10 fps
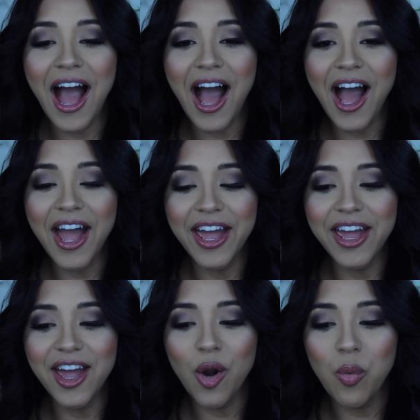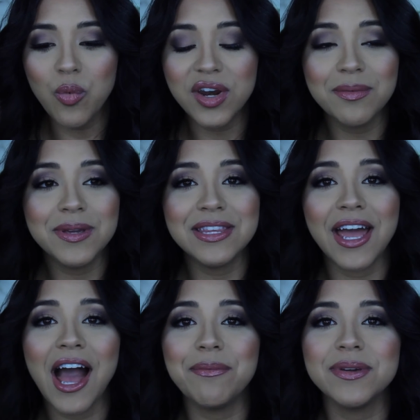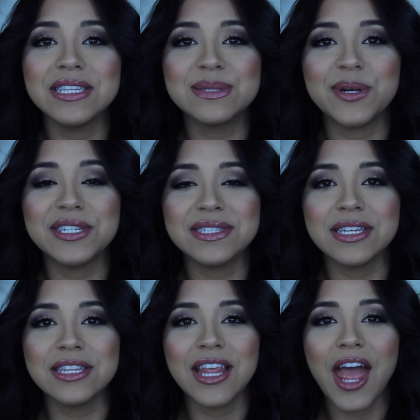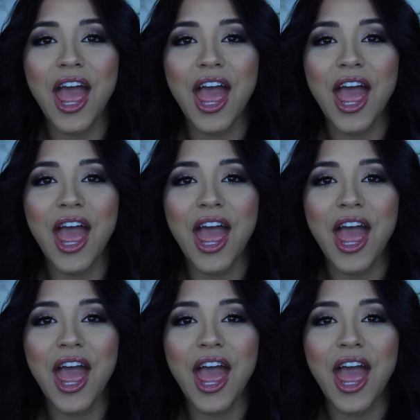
I would have been the happiest person.